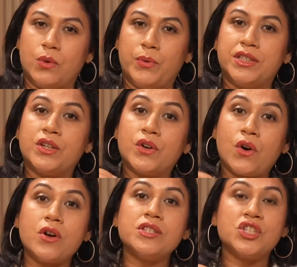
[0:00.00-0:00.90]
with
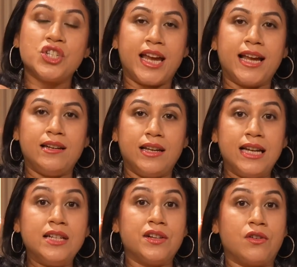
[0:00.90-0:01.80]
cross-chain
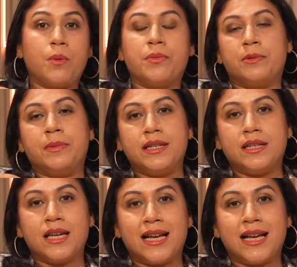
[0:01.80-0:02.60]
interoperability